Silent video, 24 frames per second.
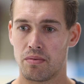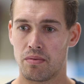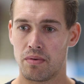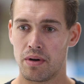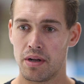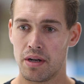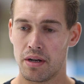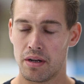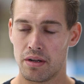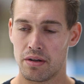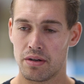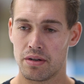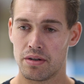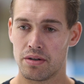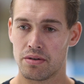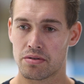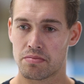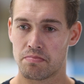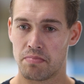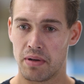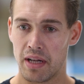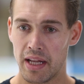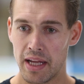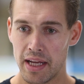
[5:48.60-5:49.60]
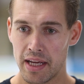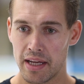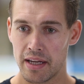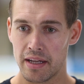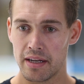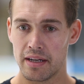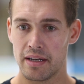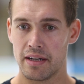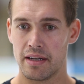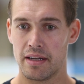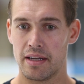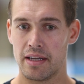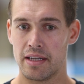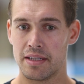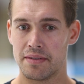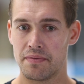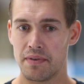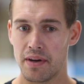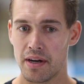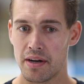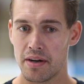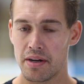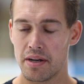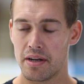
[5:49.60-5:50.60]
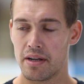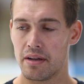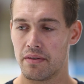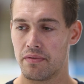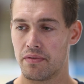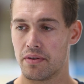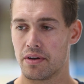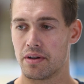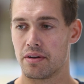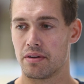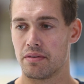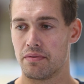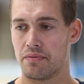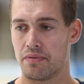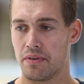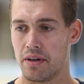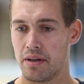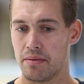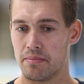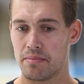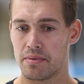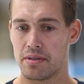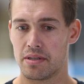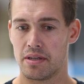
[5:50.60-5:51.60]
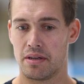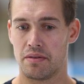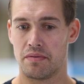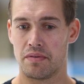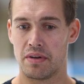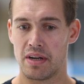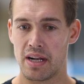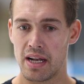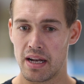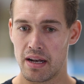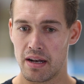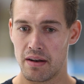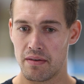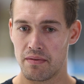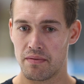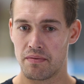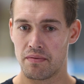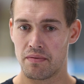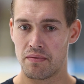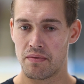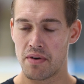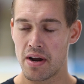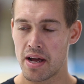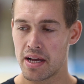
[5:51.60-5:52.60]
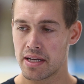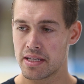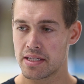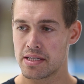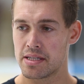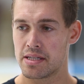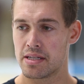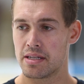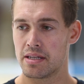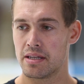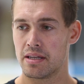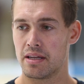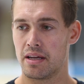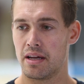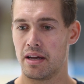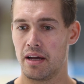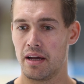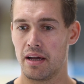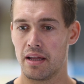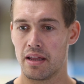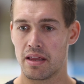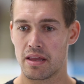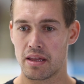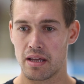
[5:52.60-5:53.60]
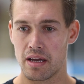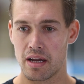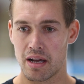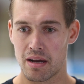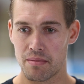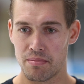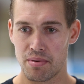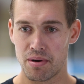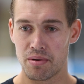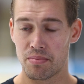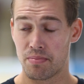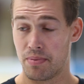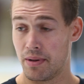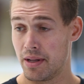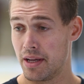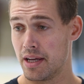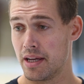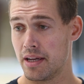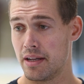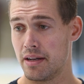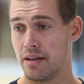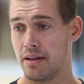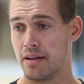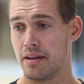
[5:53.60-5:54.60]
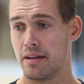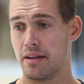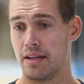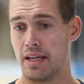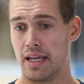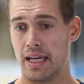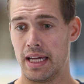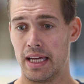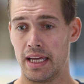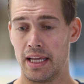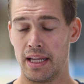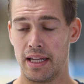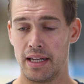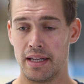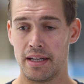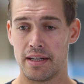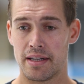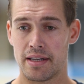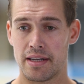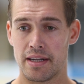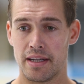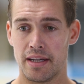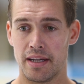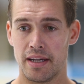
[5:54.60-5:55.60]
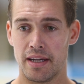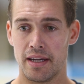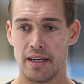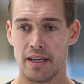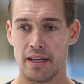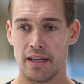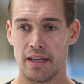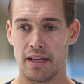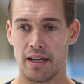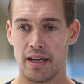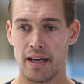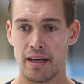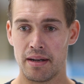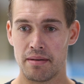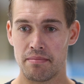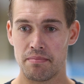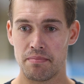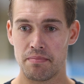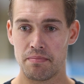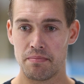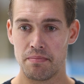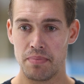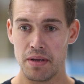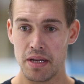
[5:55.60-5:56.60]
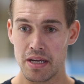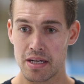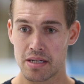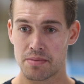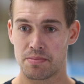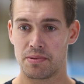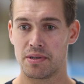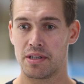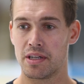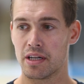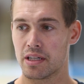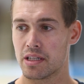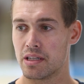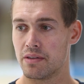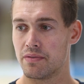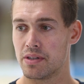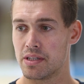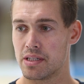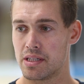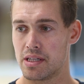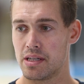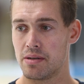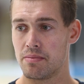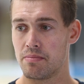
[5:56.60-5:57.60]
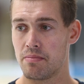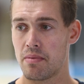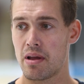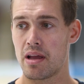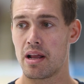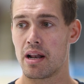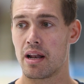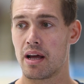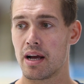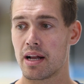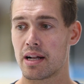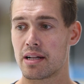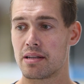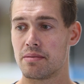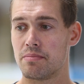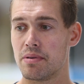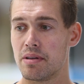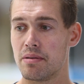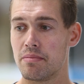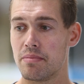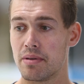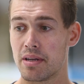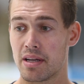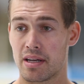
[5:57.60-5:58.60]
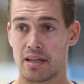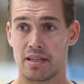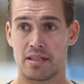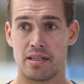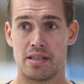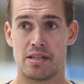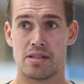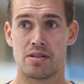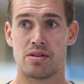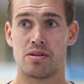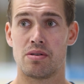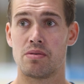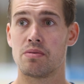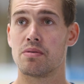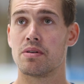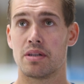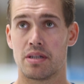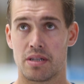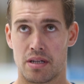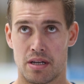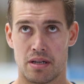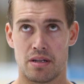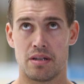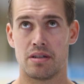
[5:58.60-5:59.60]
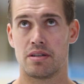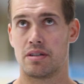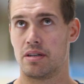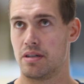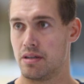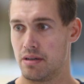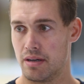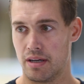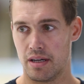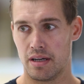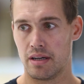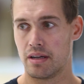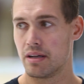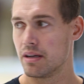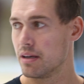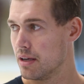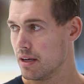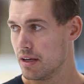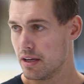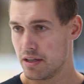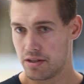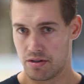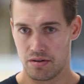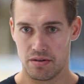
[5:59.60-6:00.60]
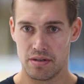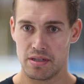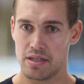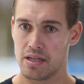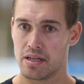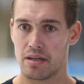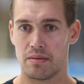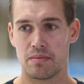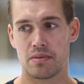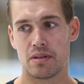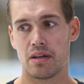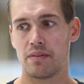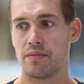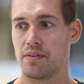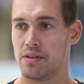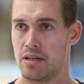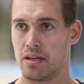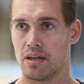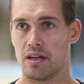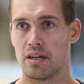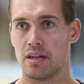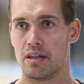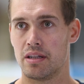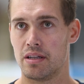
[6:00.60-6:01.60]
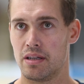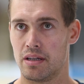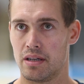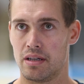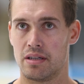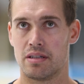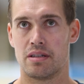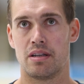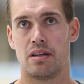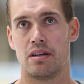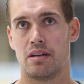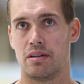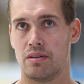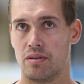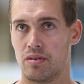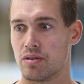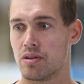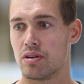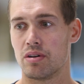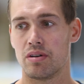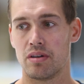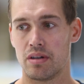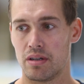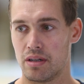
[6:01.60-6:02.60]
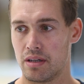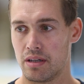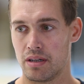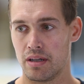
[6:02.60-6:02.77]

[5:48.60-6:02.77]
when Lordo's playing, it's very difficult for him to rest, think about playing, and be as productive as he may like to be, because he's always concentrating on, as soon as he comes off, he's looking on the ice. Oh, who's going?